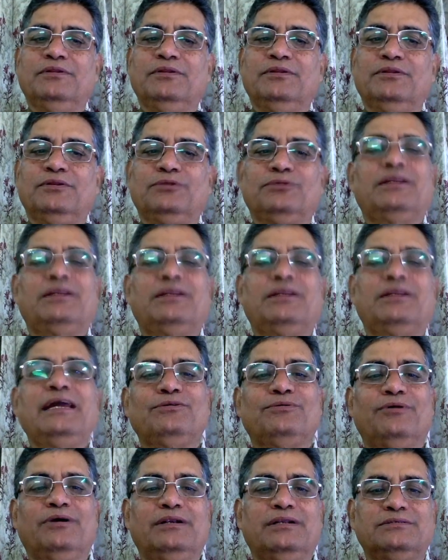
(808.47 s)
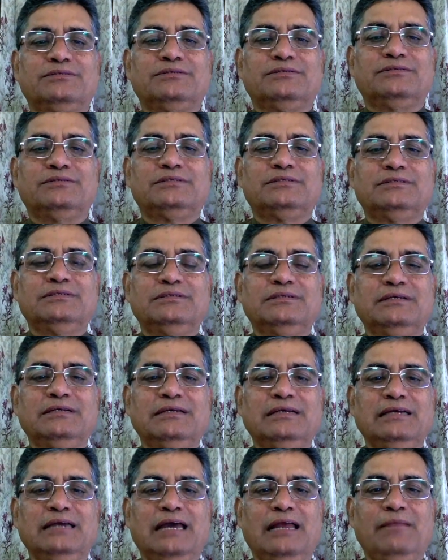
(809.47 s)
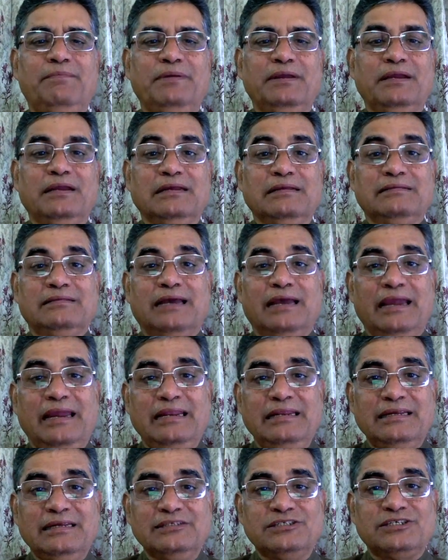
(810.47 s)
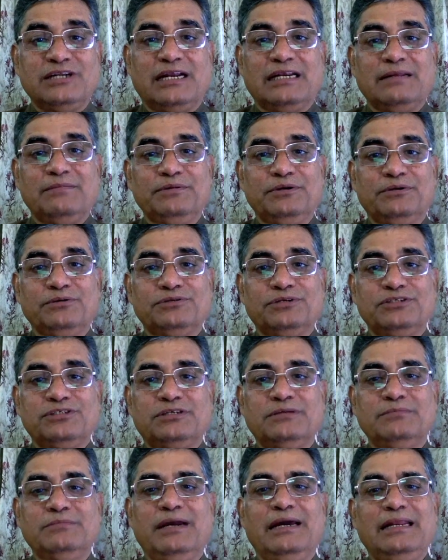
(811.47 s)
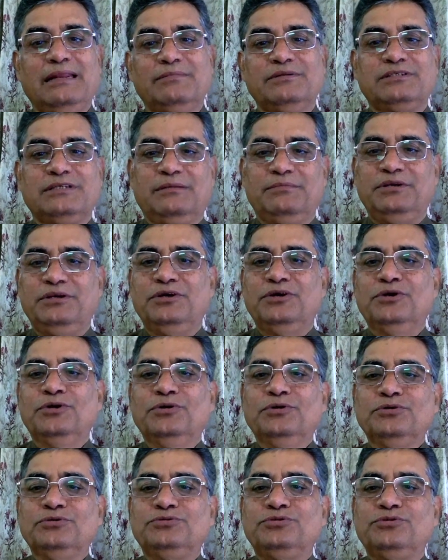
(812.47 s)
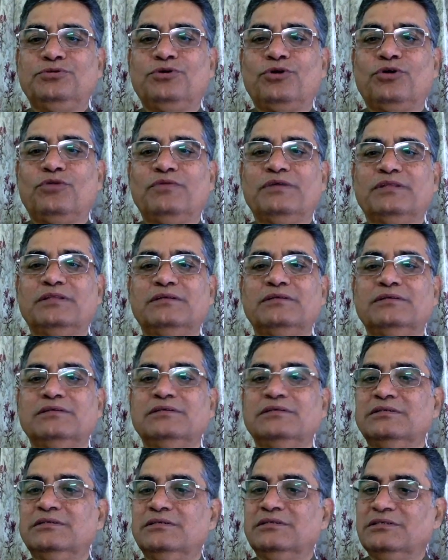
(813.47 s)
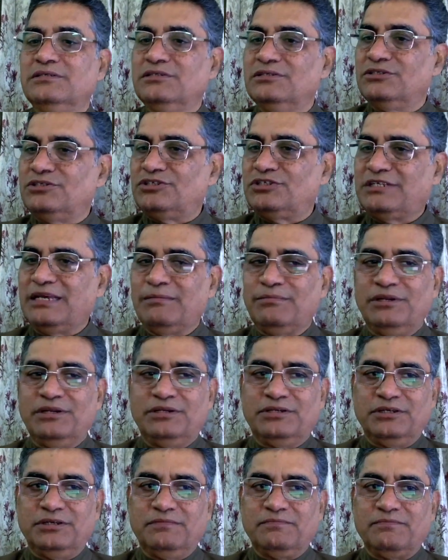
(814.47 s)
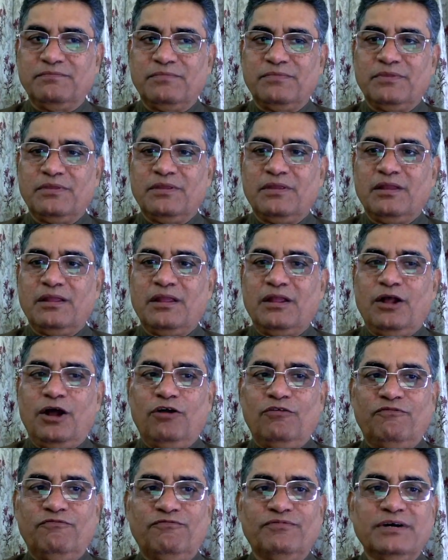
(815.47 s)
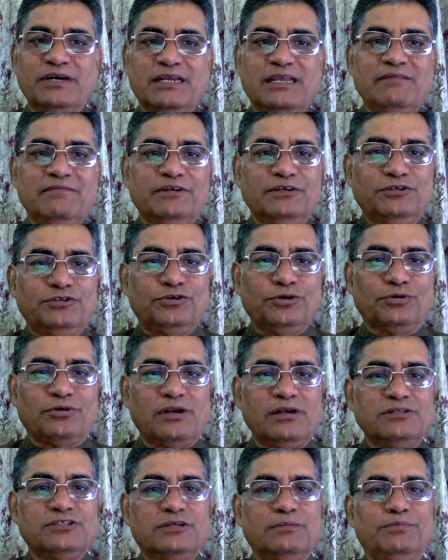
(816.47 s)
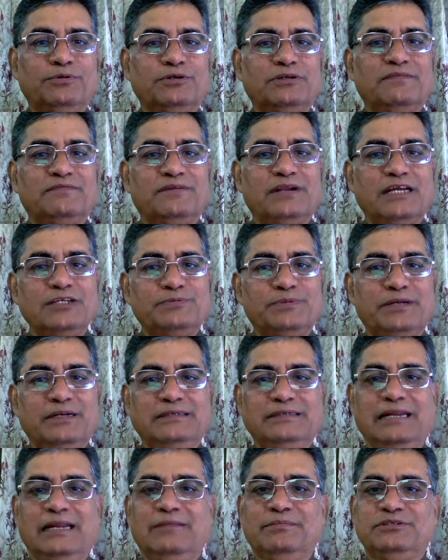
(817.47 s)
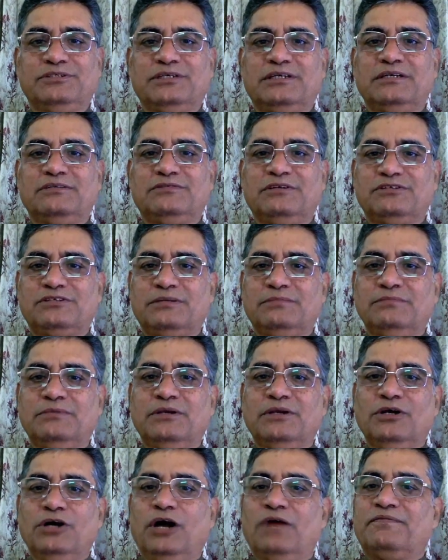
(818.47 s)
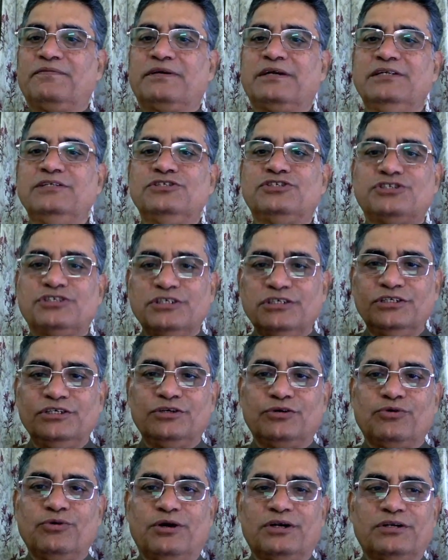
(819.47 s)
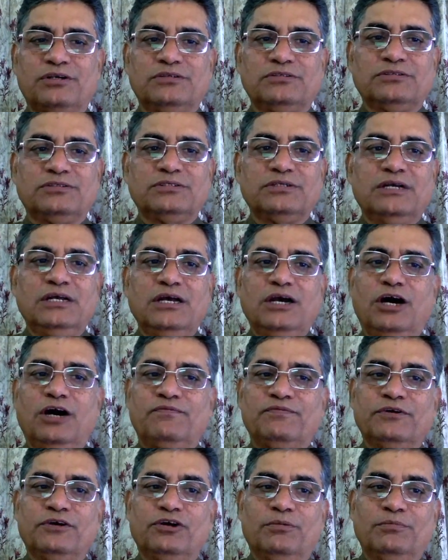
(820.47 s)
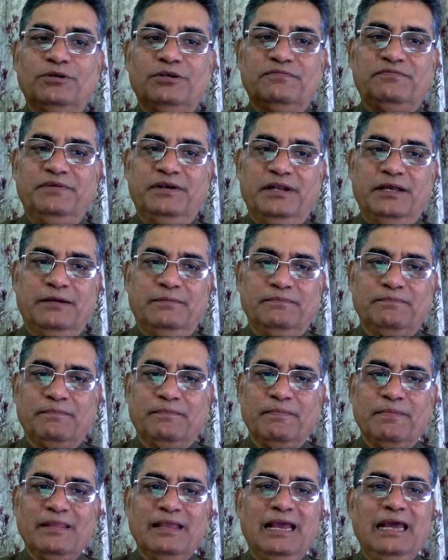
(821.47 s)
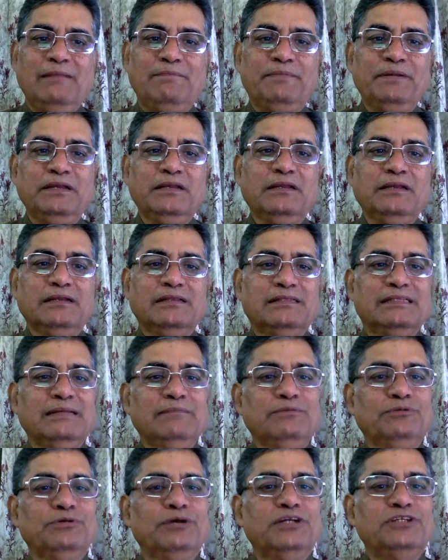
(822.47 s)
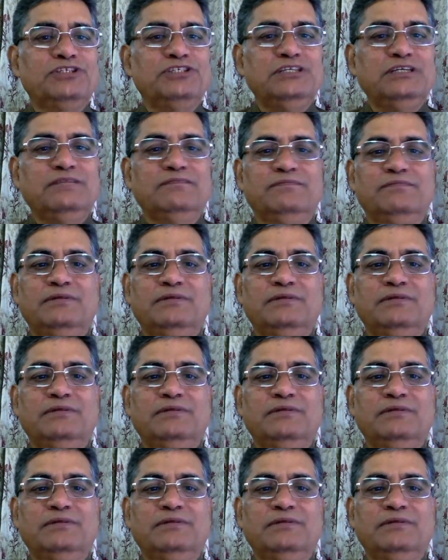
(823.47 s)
to the right quarters, helping the Indian startup ecosystem and MSME to grow with stability, of working with total support of transparent administrative system of concerned quarters of the Government of India, helping them to achieve